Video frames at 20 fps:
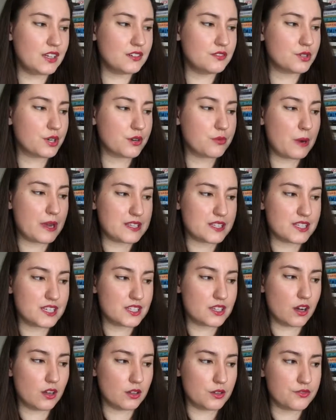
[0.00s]

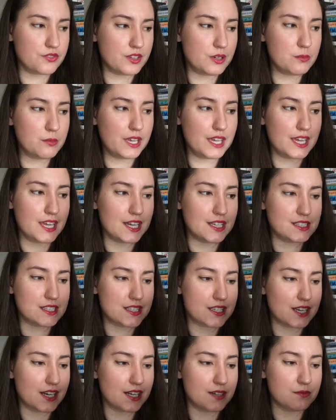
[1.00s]
requested all of them,
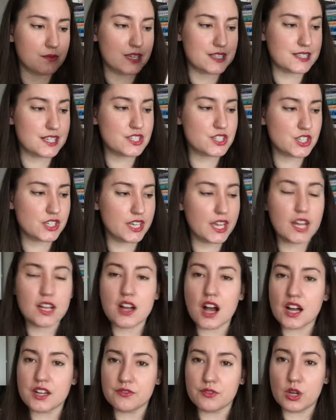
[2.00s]
and essentially I
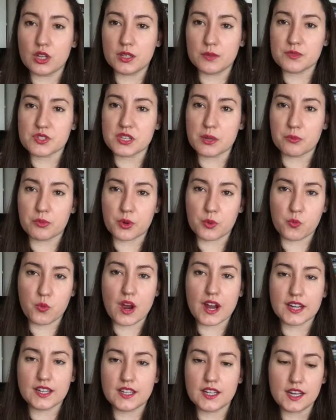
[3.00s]
got volumes number
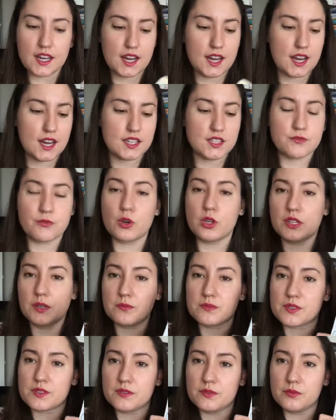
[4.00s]
1 and
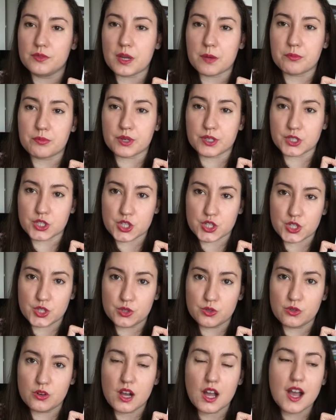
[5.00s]
volume number
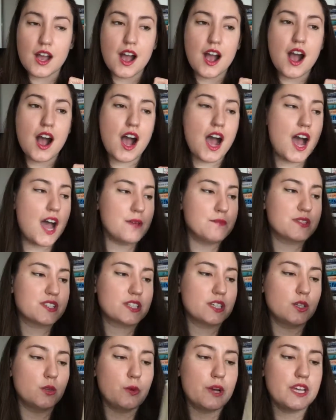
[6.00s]
2. I'm
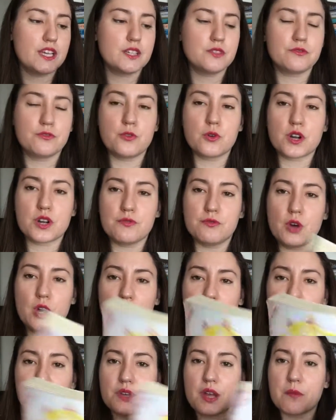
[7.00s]
still waiting for
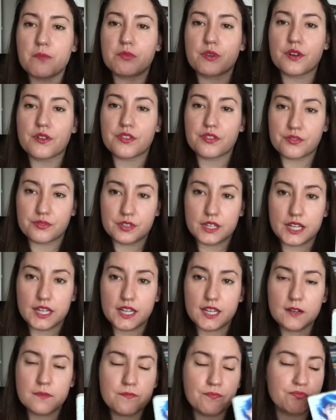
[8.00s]
volume number
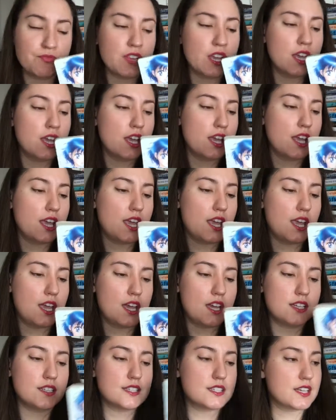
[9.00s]
3,
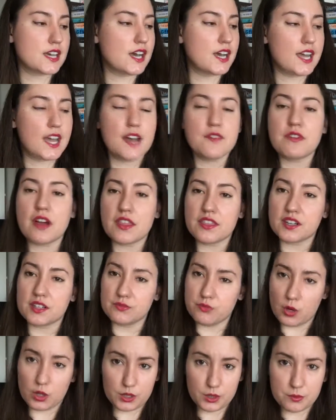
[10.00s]
and I have other
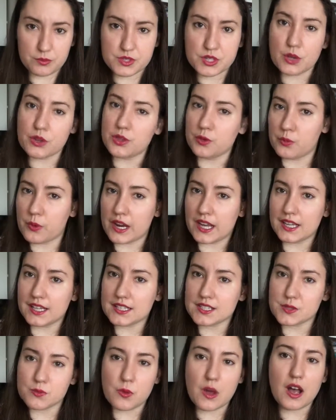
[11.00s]
volumes on the way
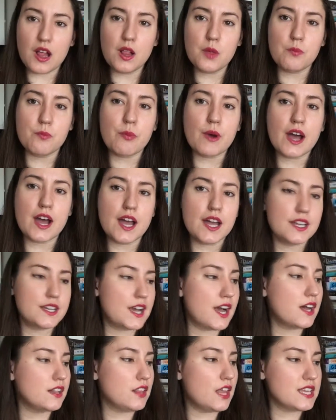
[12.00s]
as well, but
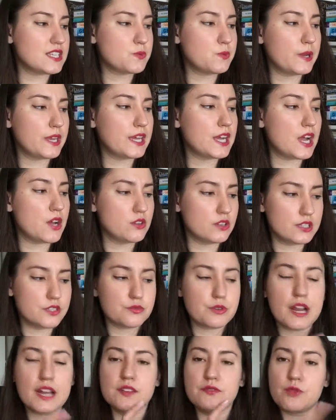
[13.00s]
last week I only
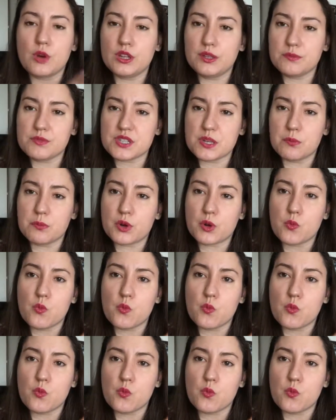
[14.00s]
read volumes number